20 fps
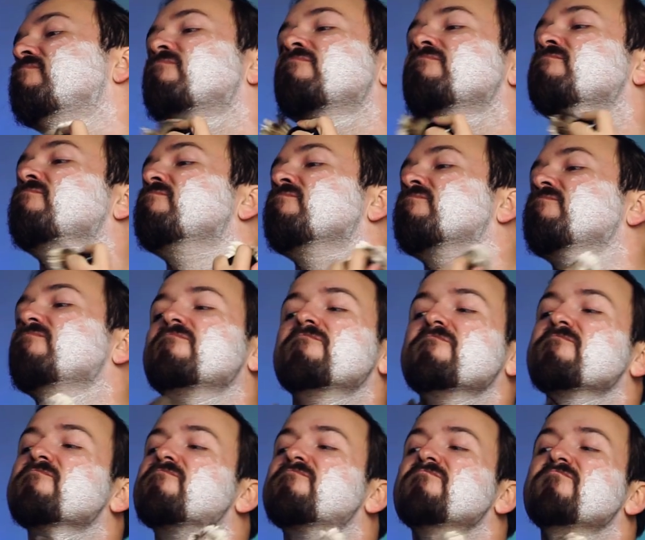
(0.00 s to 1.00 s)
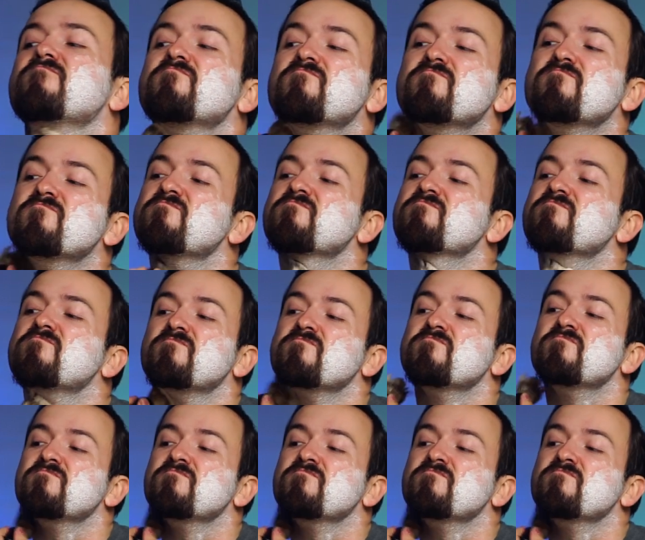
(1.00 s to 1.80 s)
(no one is talking)